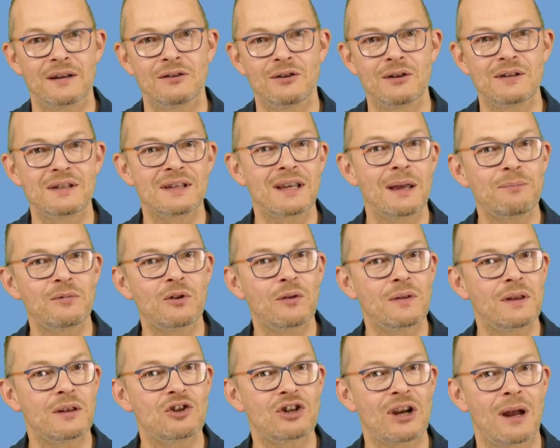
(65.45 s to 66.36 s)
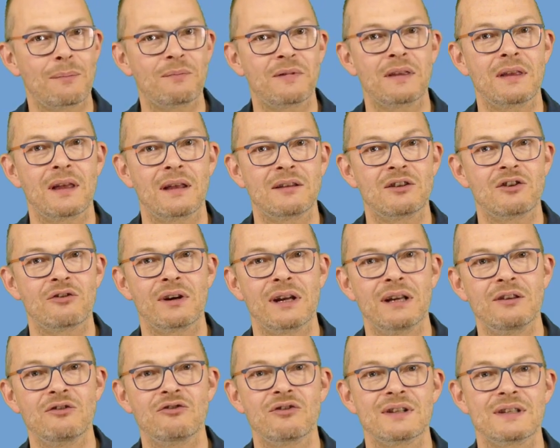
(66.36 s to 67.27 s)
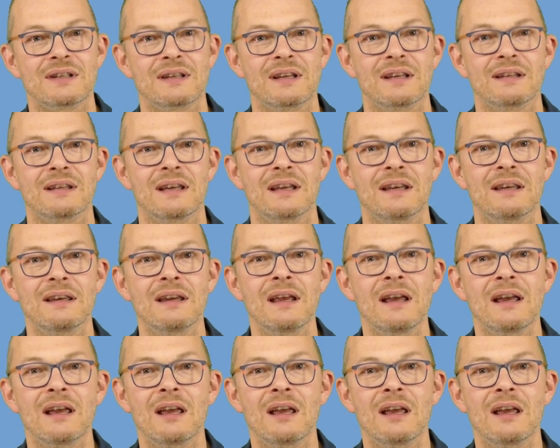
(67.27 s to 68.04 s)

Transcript: to skip to the chapter that you're interested in